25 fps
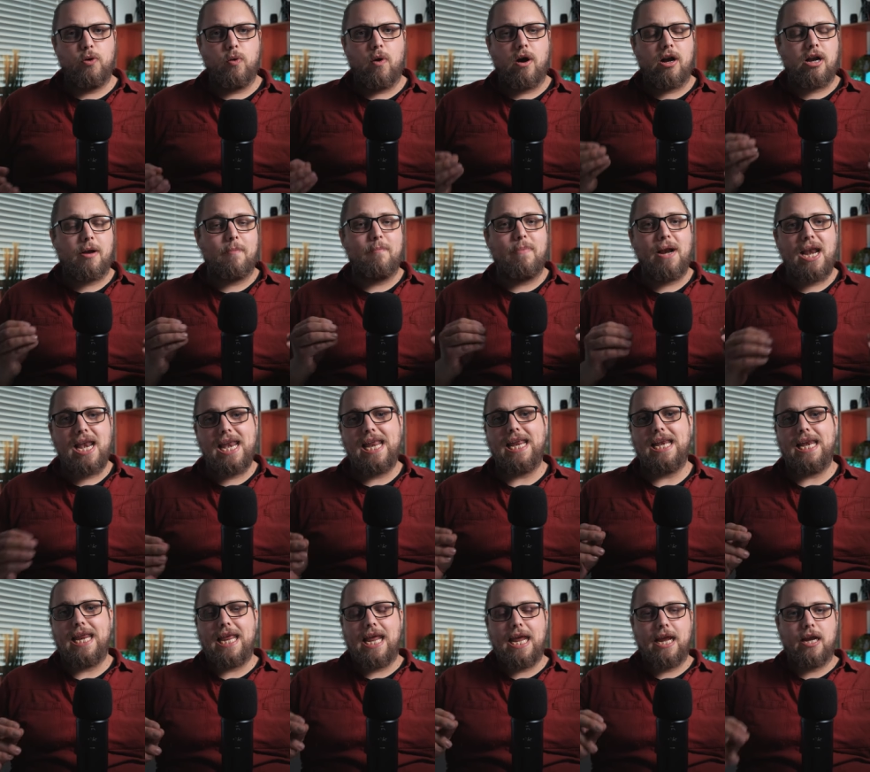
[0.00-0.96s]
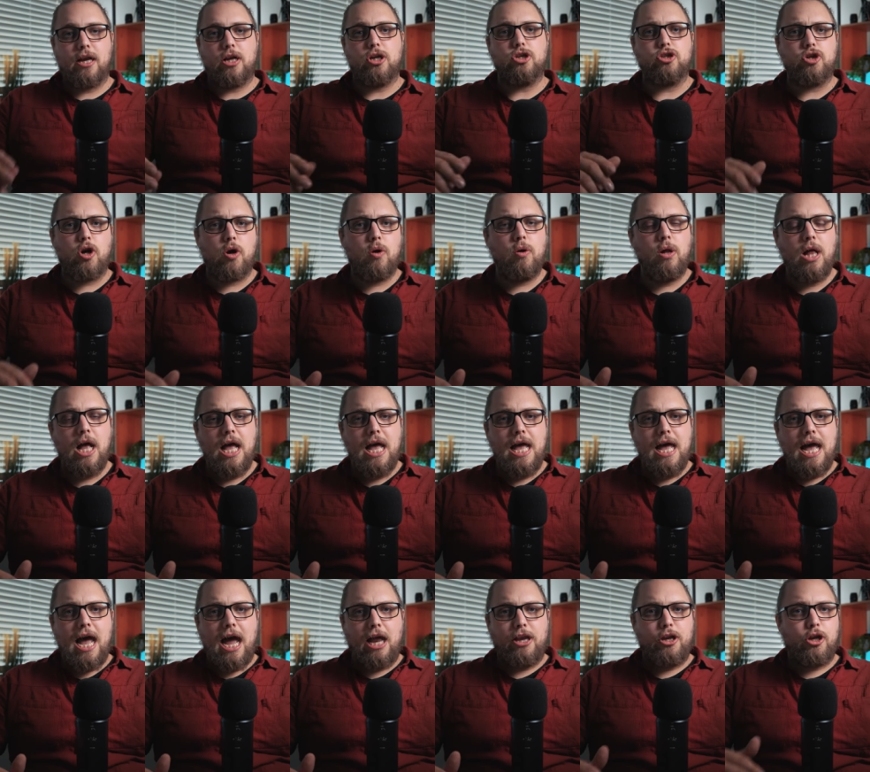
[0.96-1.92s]
You are completely in control
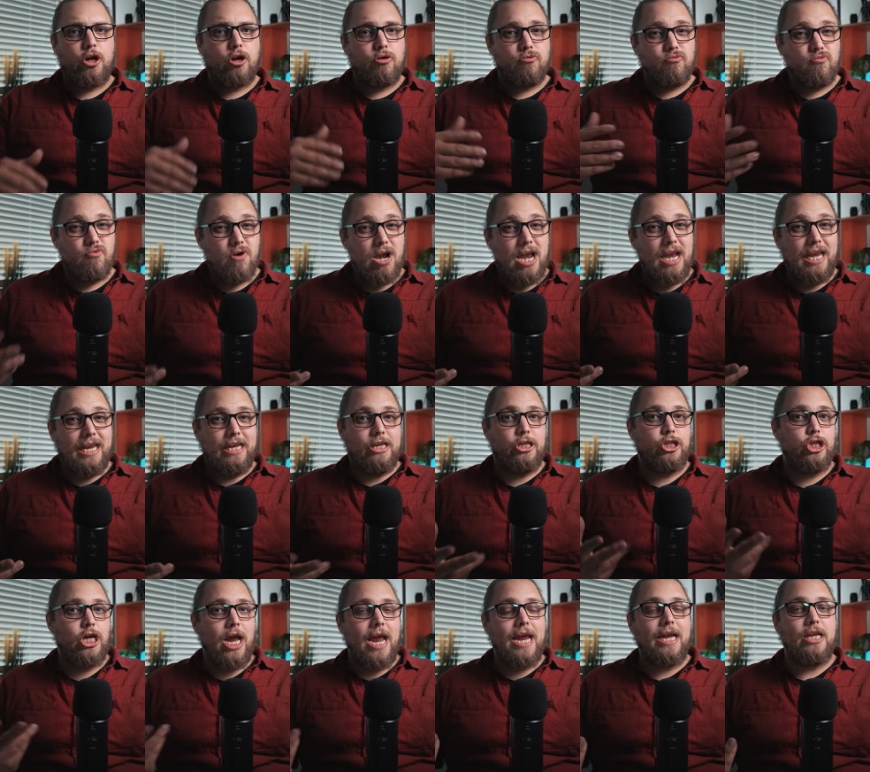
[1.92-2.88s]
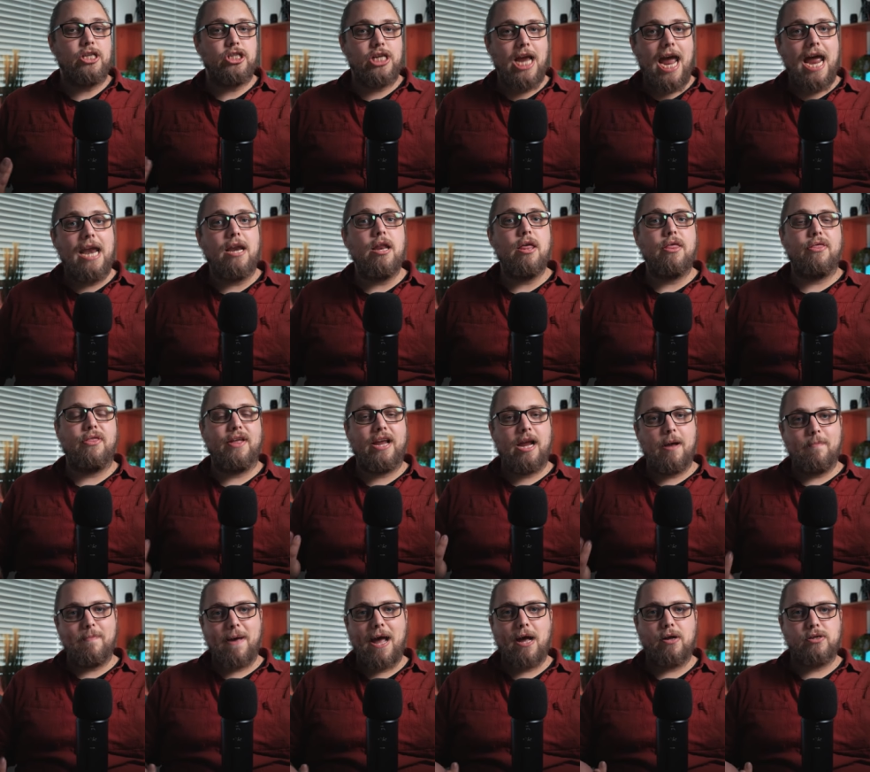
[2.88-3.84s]
and you can really change
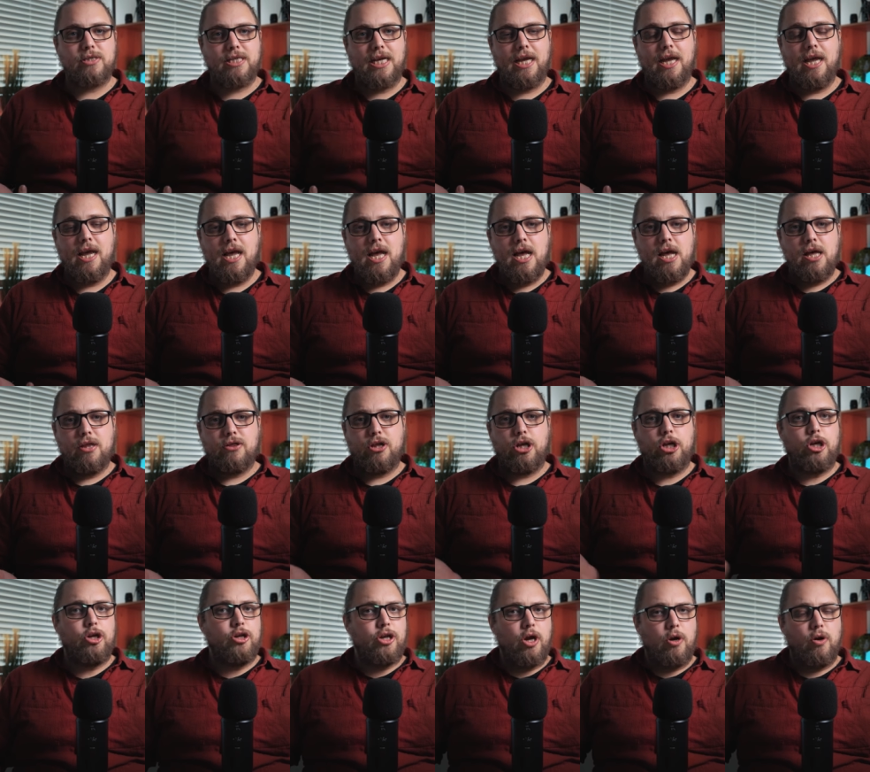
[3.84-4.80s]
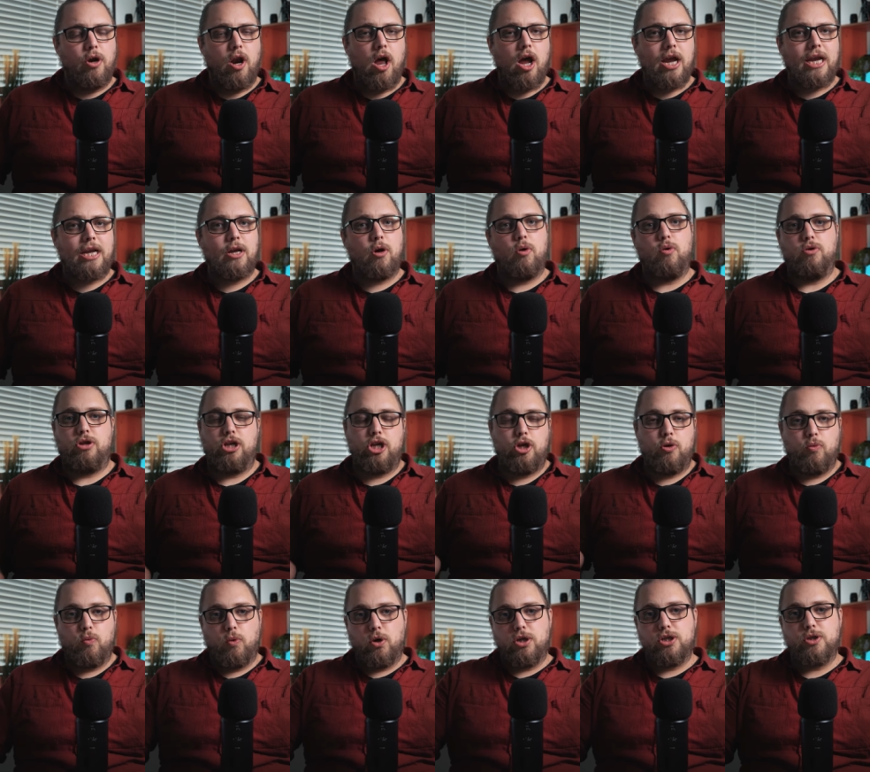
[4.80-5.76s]
anything about it that you don't like or that
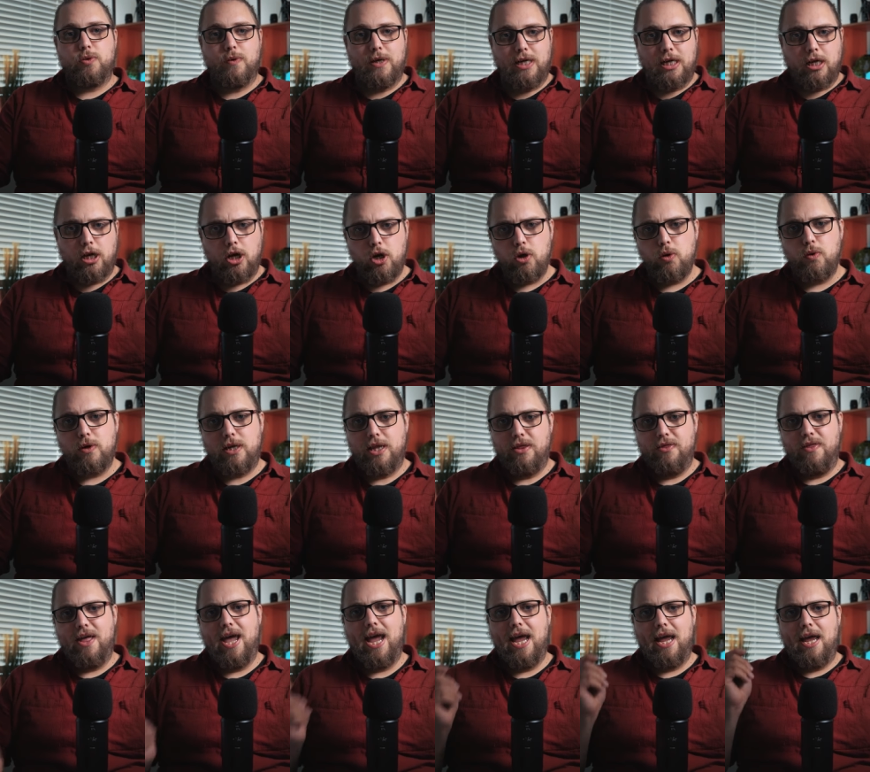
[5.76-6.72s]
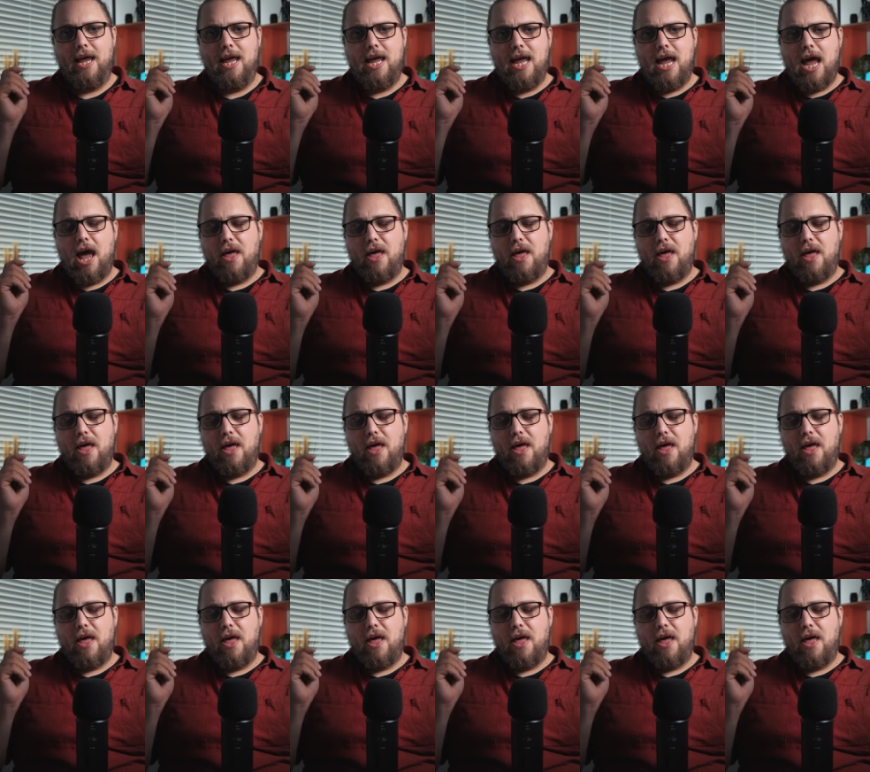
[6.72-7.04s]
you want to include in there.